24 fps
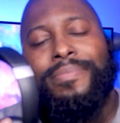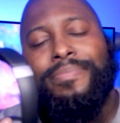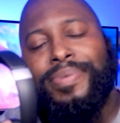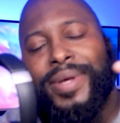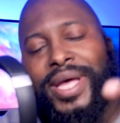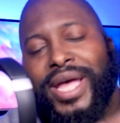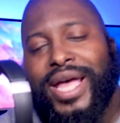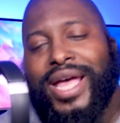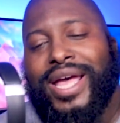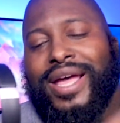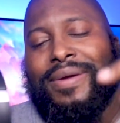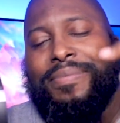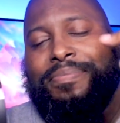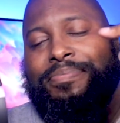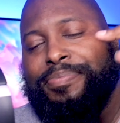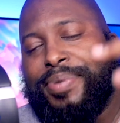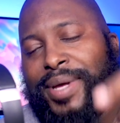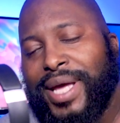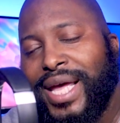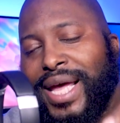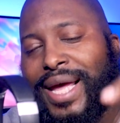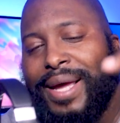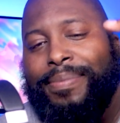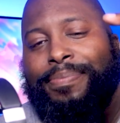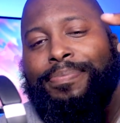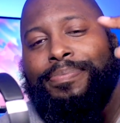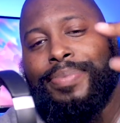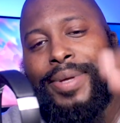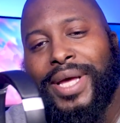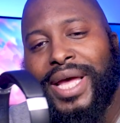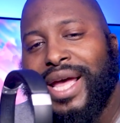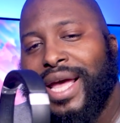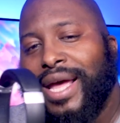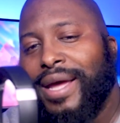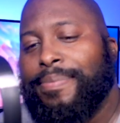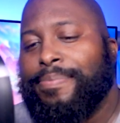Big, big,
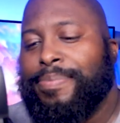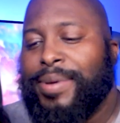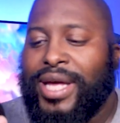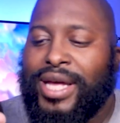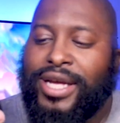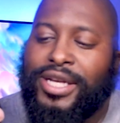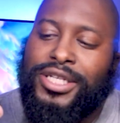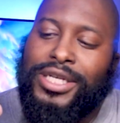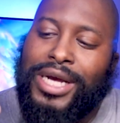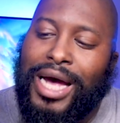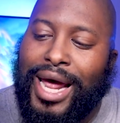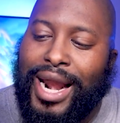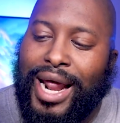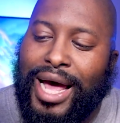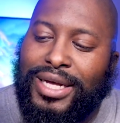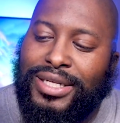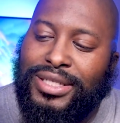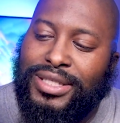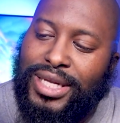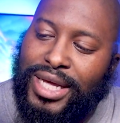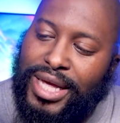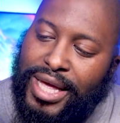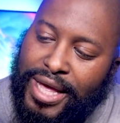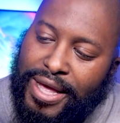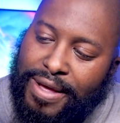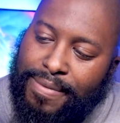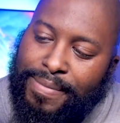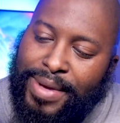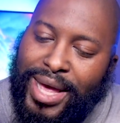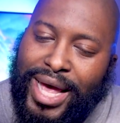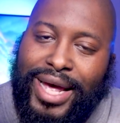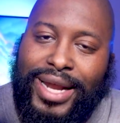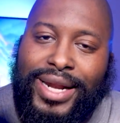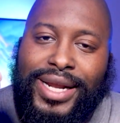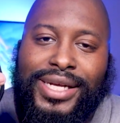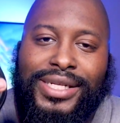big, big shout outs to him,
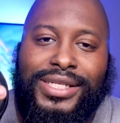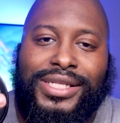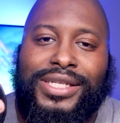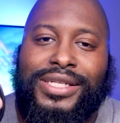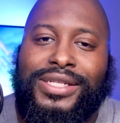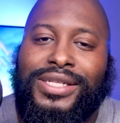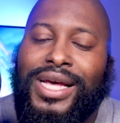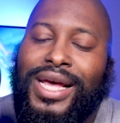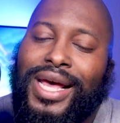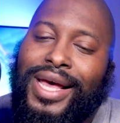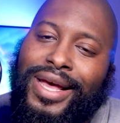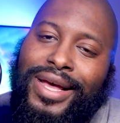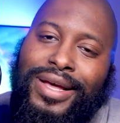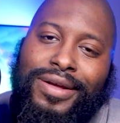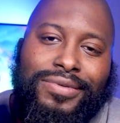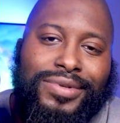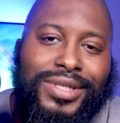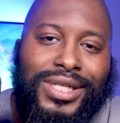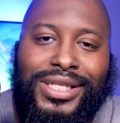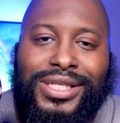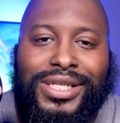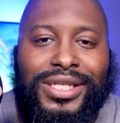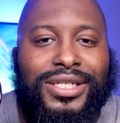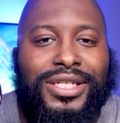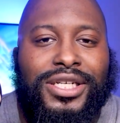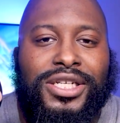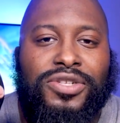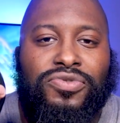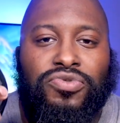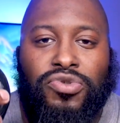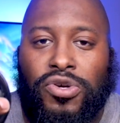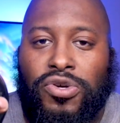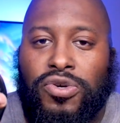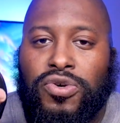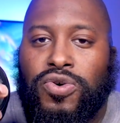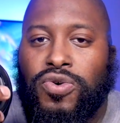man. This is this is just
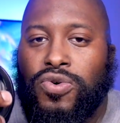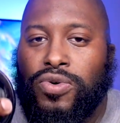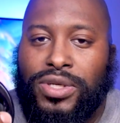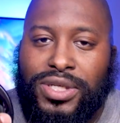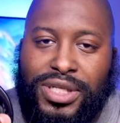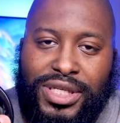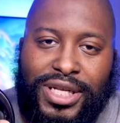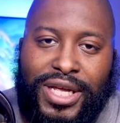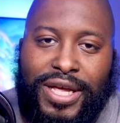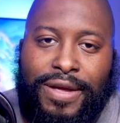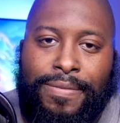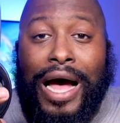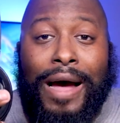real cool to see.